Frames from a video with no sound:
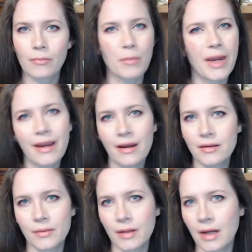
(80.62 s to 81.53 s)
My
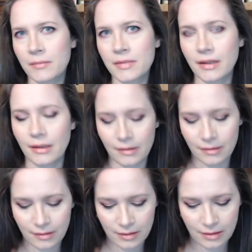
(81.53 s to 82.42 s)
hands were empty.
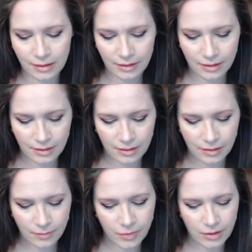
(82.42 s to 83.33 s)

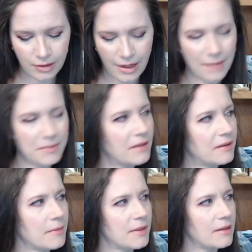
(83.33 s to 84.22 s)
Perhaps
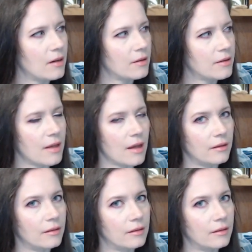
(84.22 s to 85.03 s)
it's upstairs then.